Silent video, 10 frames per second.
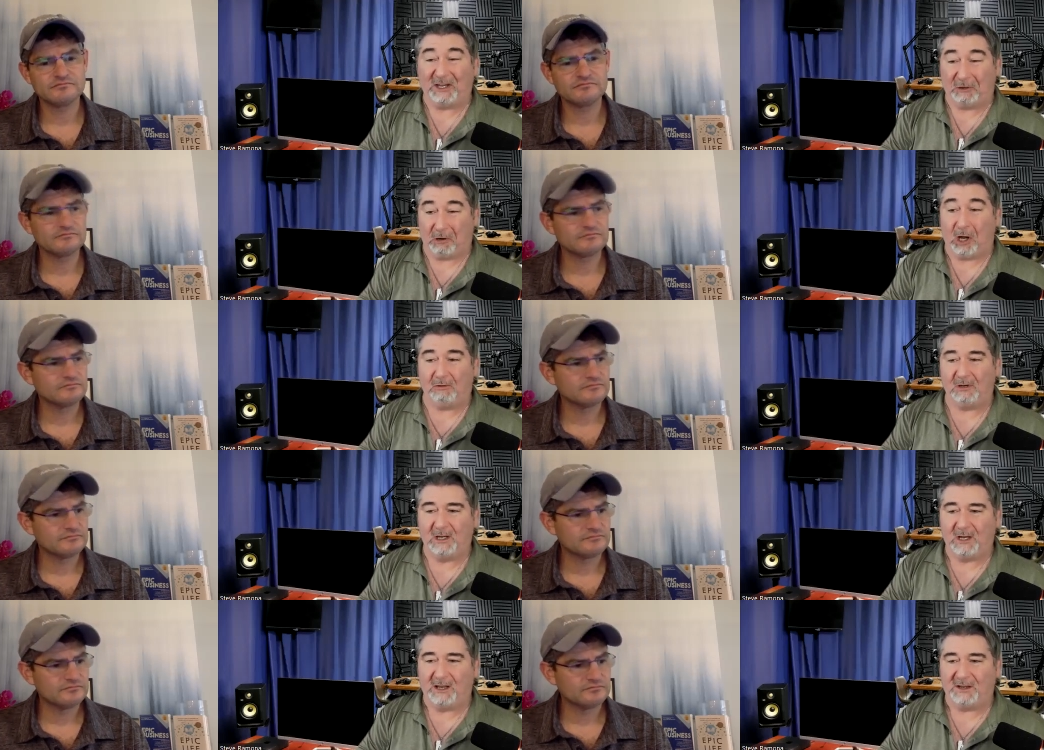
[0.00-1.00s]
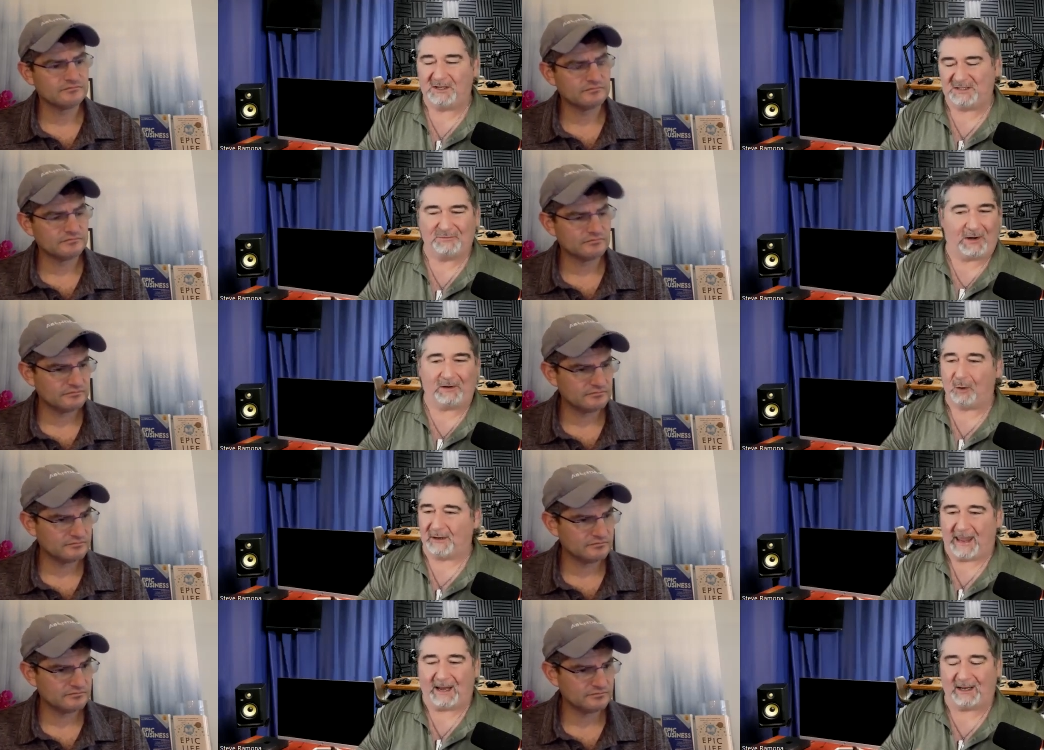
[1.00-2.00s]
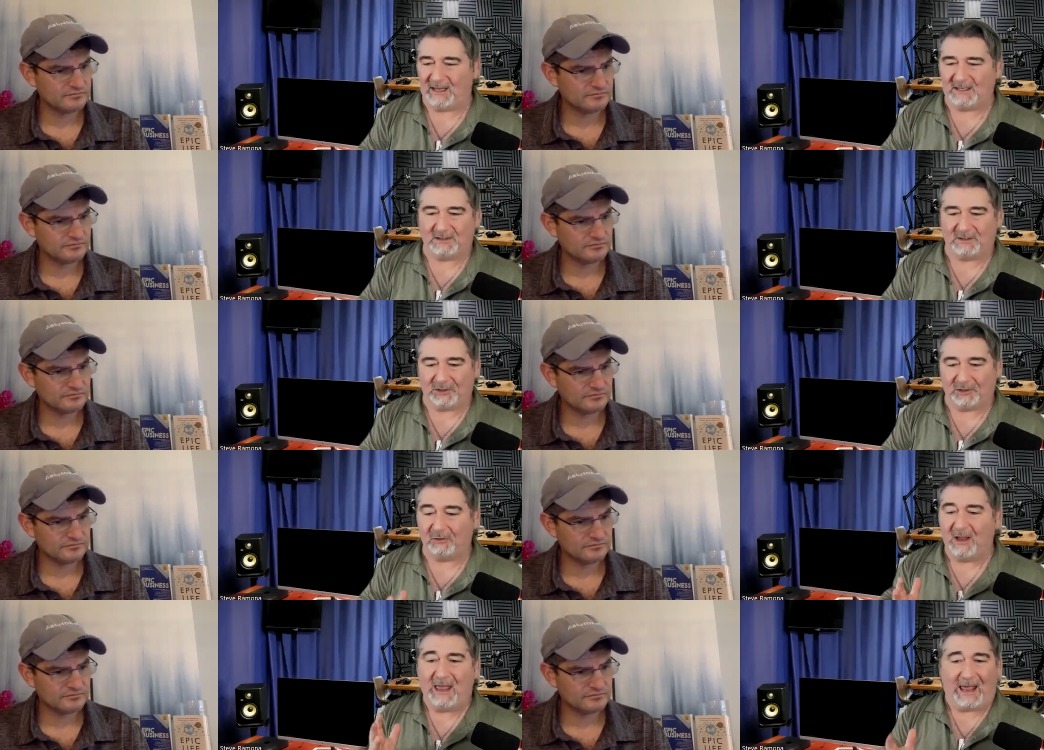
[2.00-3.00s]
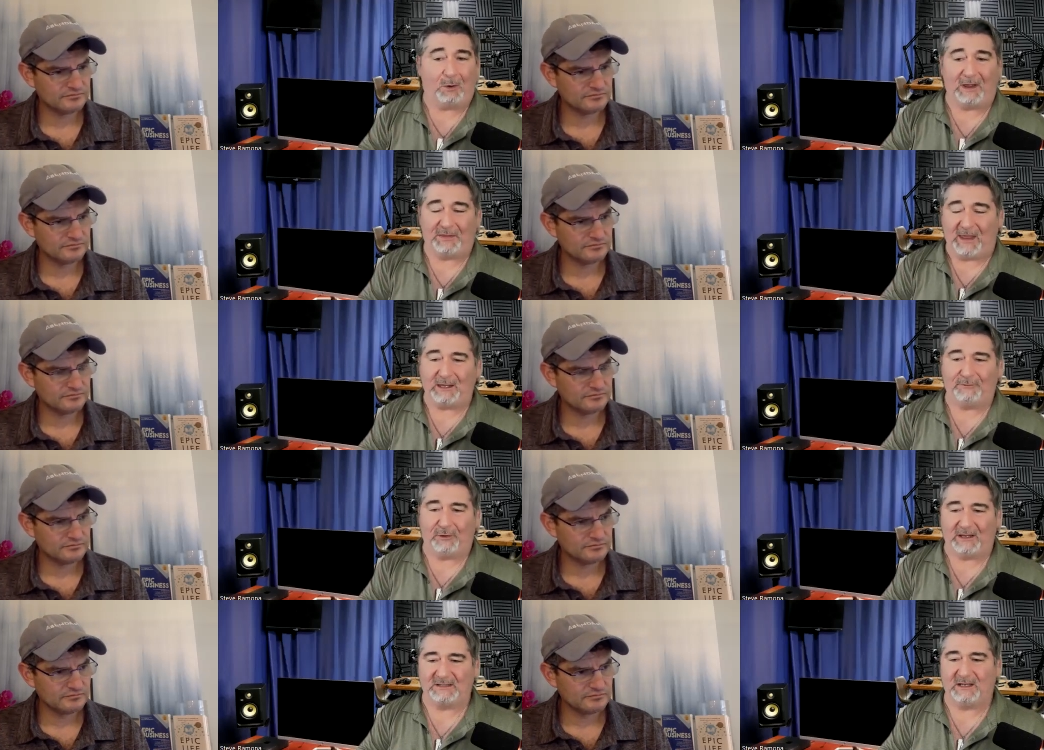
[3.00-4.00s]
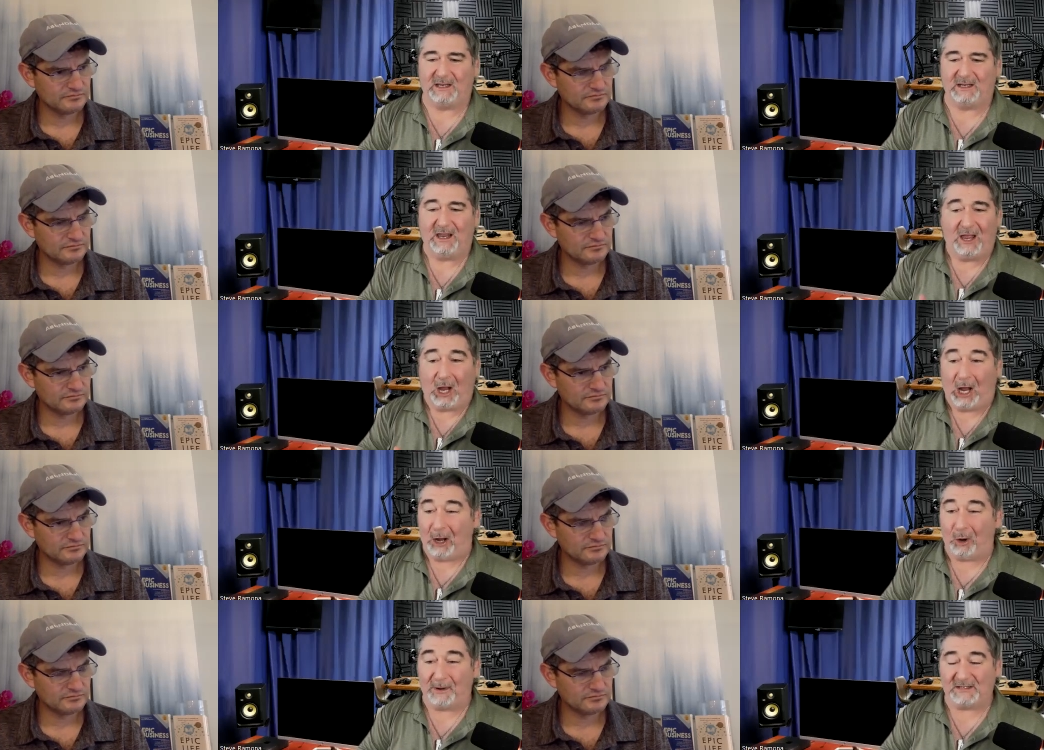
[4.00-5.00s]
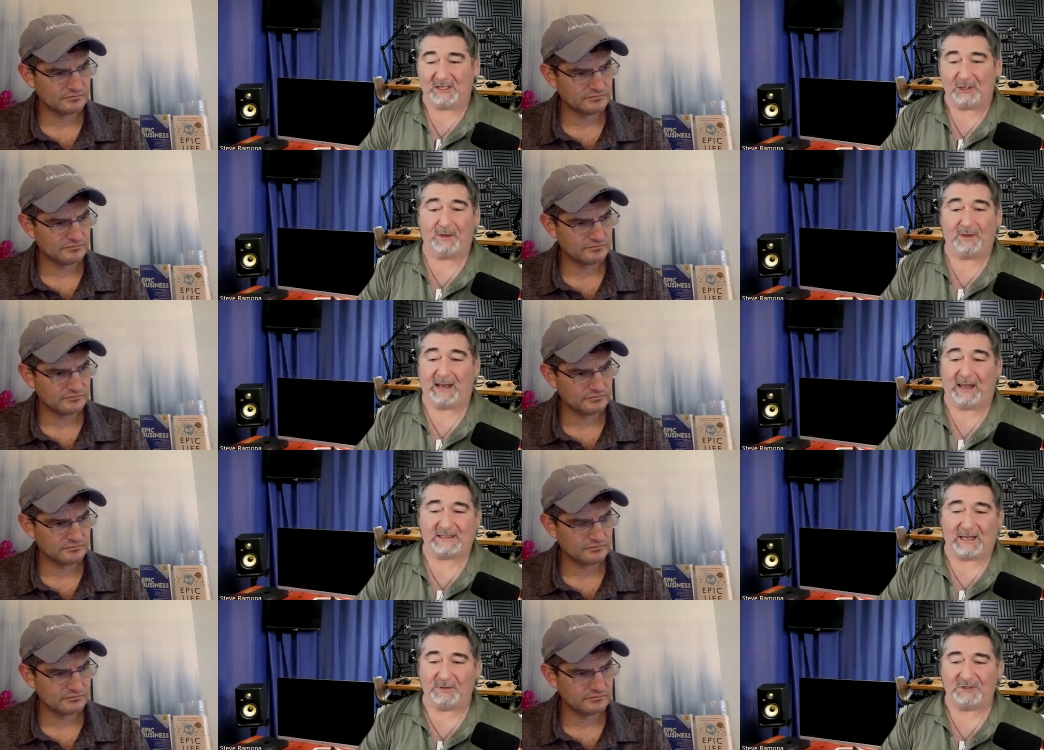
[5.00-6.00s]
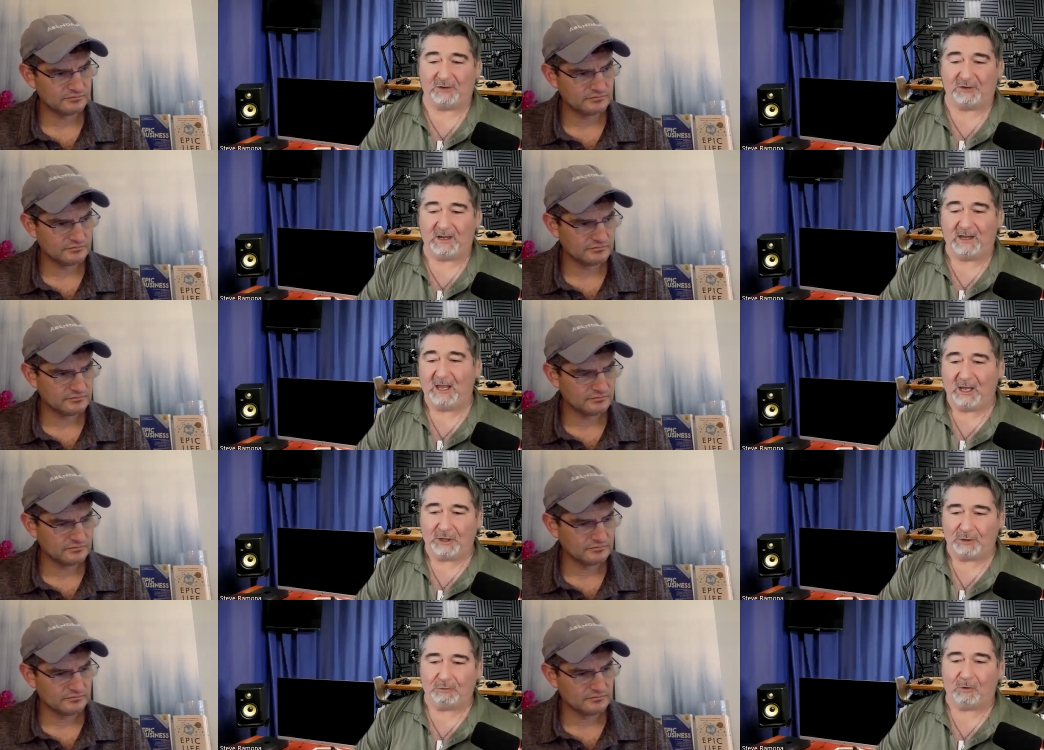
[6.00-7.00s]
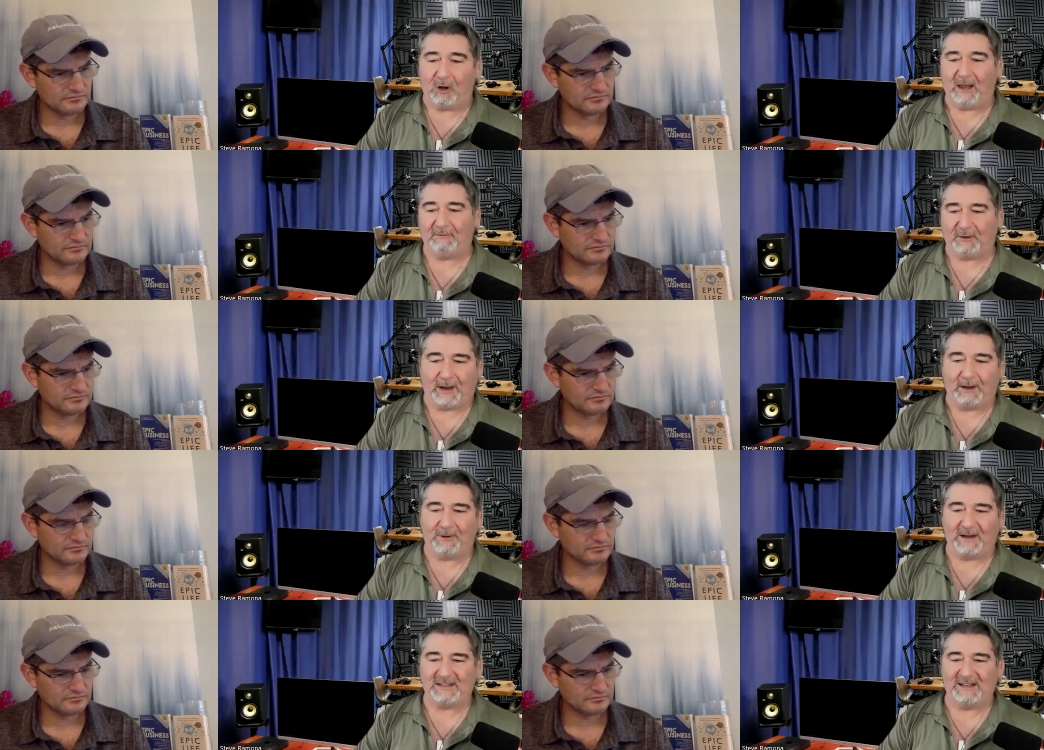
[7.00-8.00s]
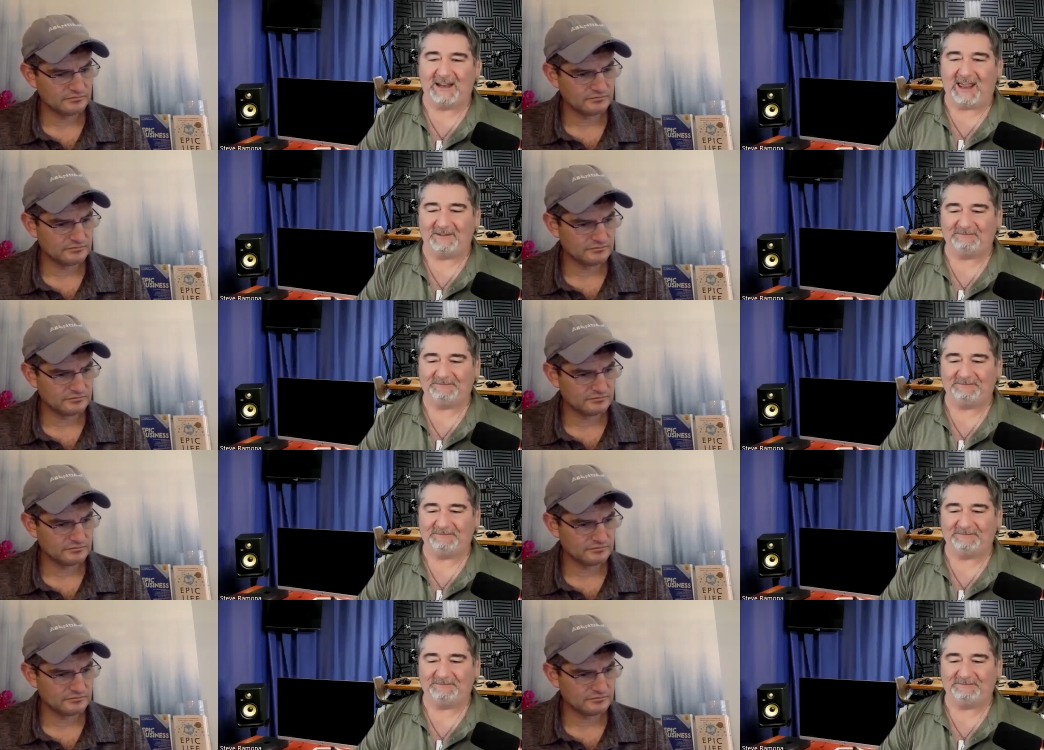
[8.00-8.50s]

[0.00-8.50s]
Speaker 1: grow. This is very organic, easy to do. And I want to thank you for listening. I hope I see you on the next episode. You all have a great rest of the day.